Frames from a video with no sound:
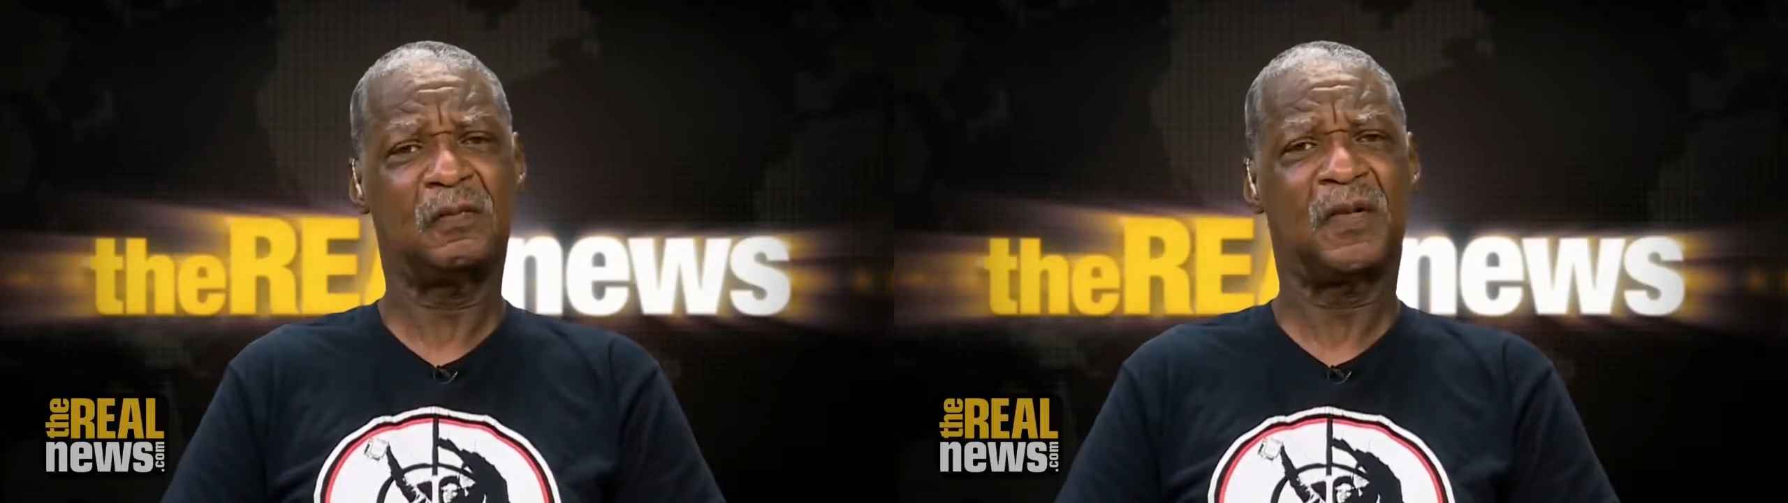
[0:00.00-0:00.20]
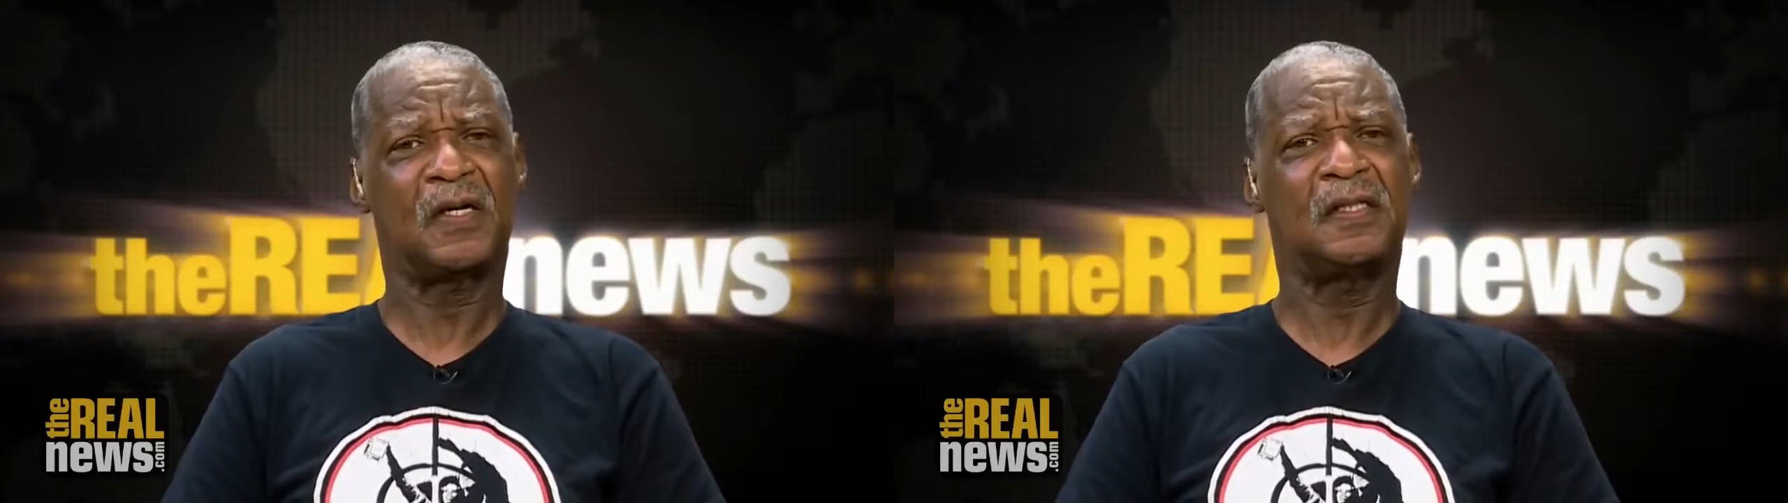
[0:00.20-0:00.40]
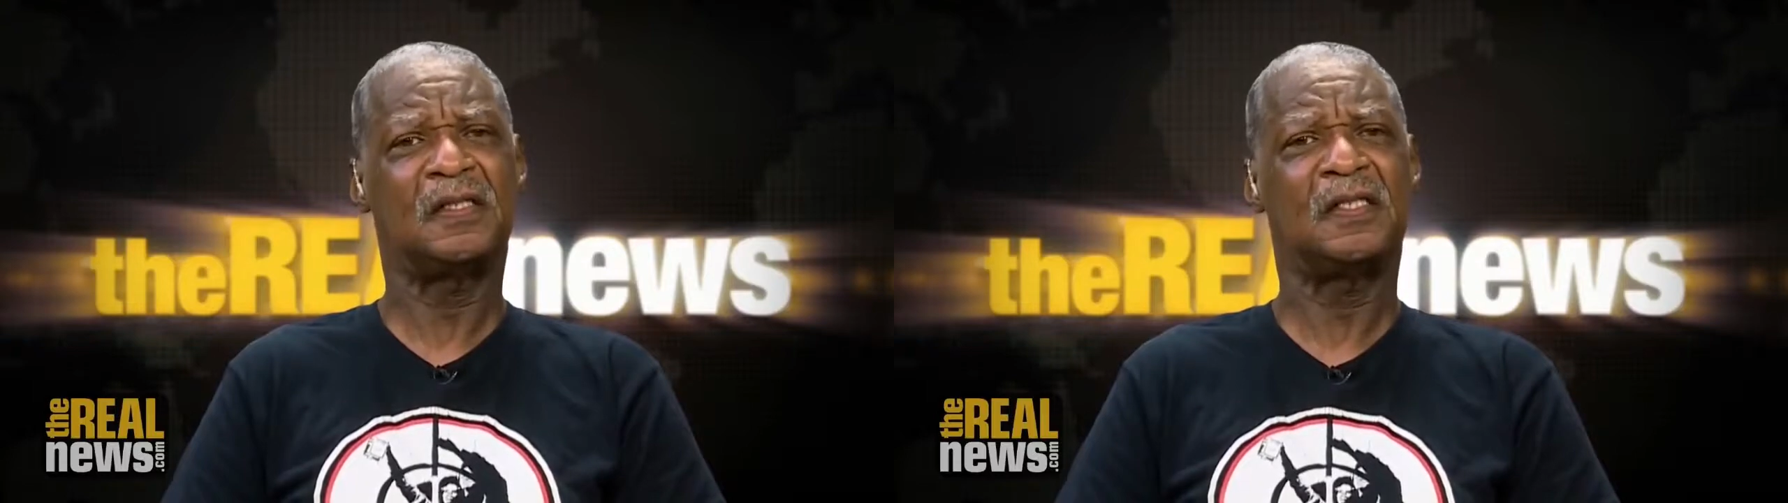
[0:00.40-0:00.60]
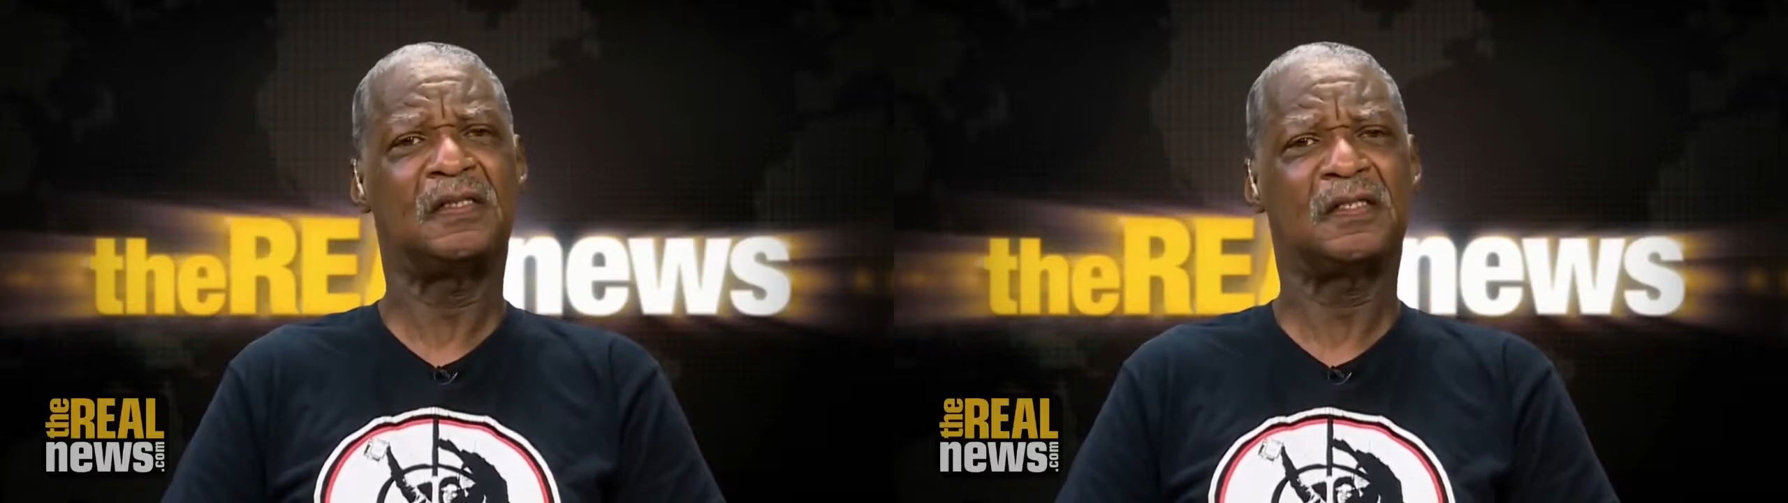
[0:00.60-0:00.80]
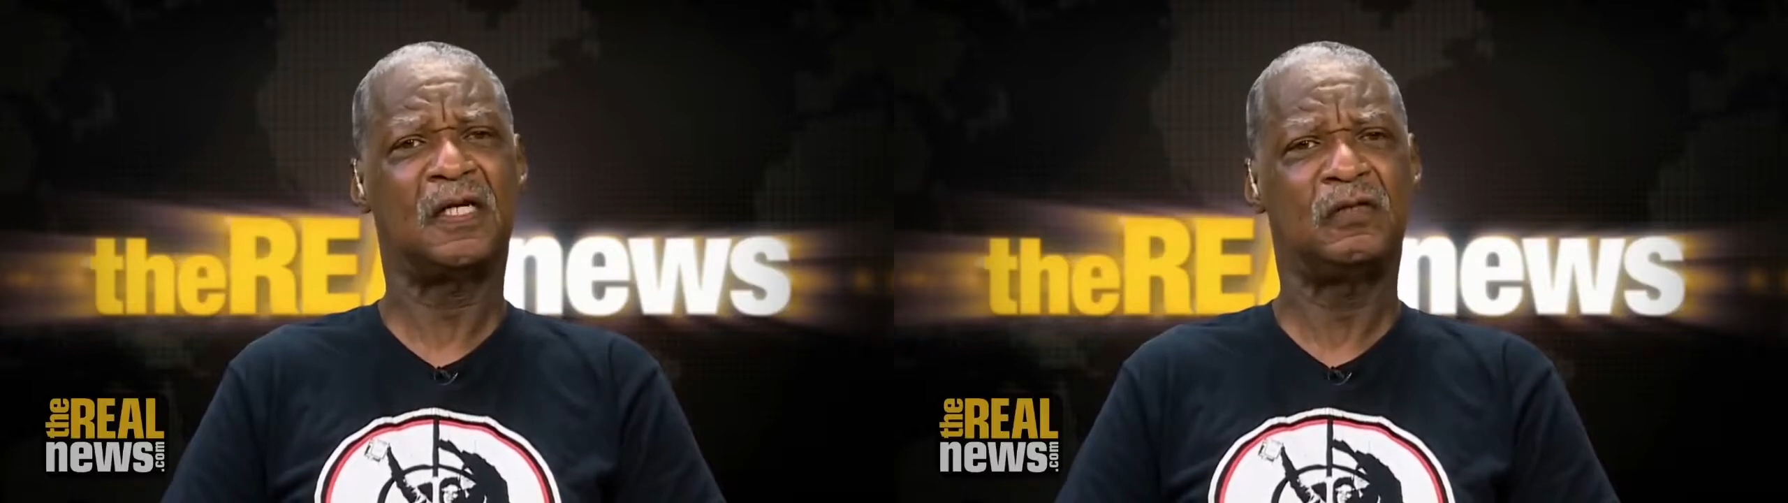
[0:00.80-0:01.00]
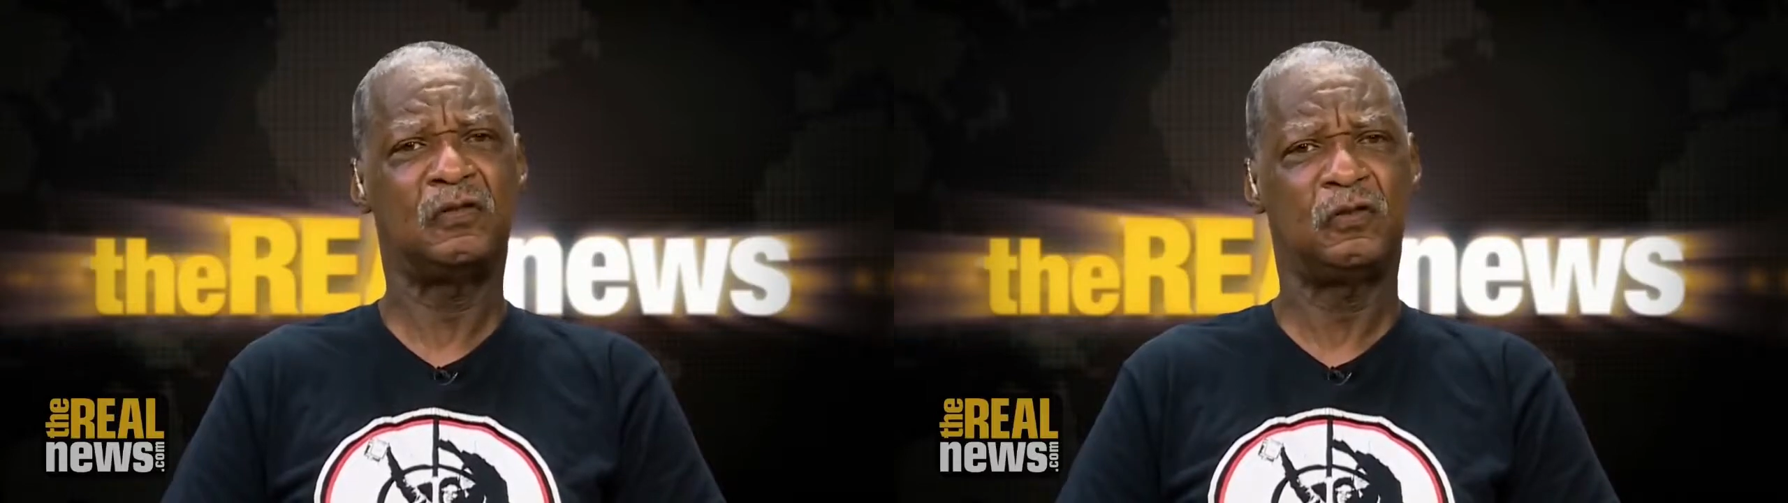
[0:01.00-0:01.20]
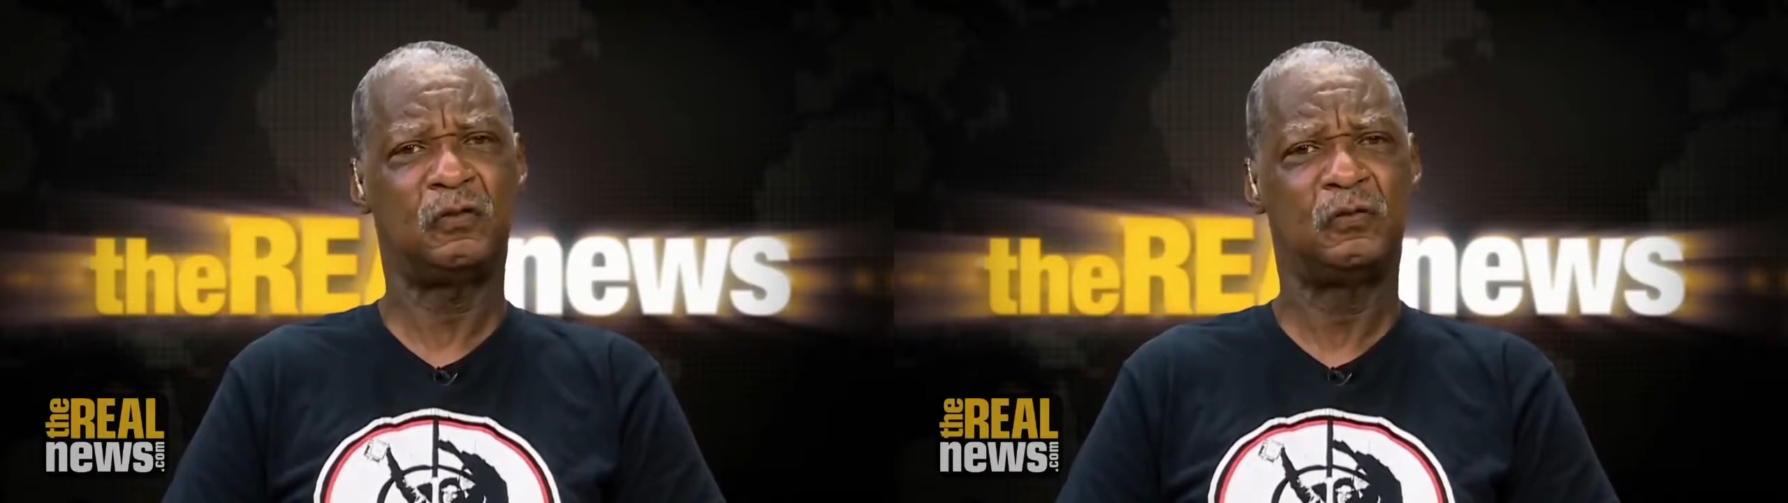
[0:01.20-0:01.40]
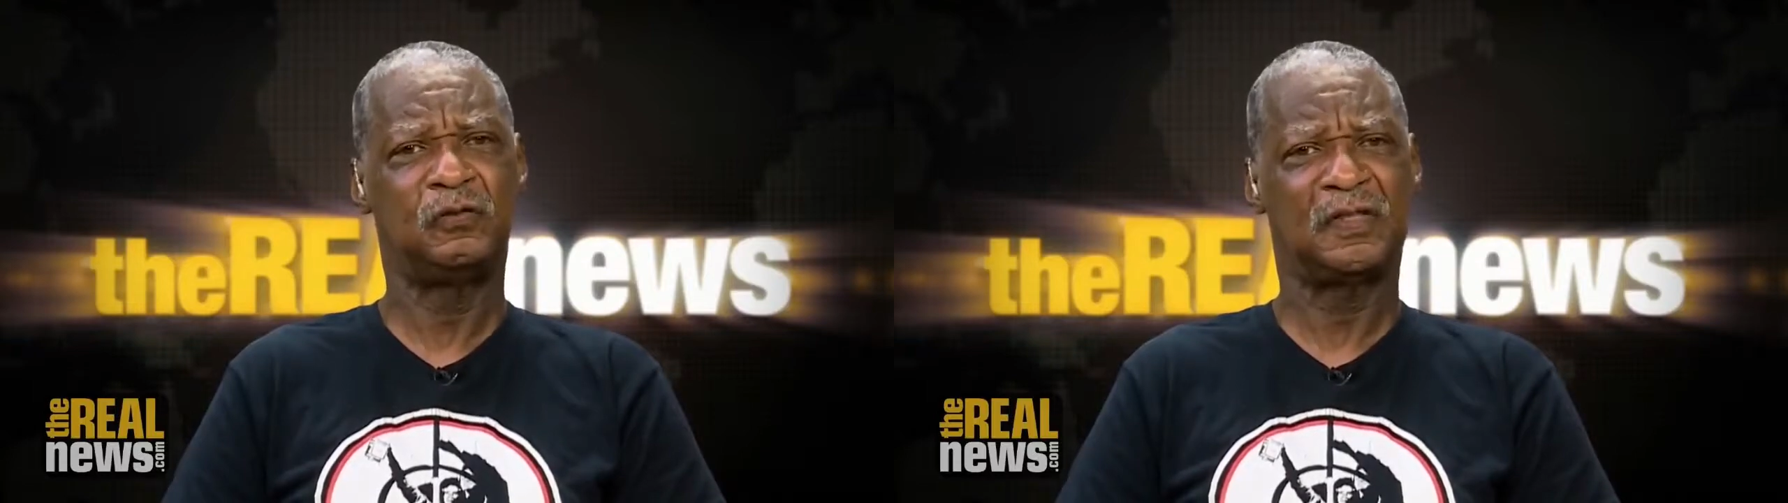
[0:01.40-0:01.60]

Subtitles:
about it until you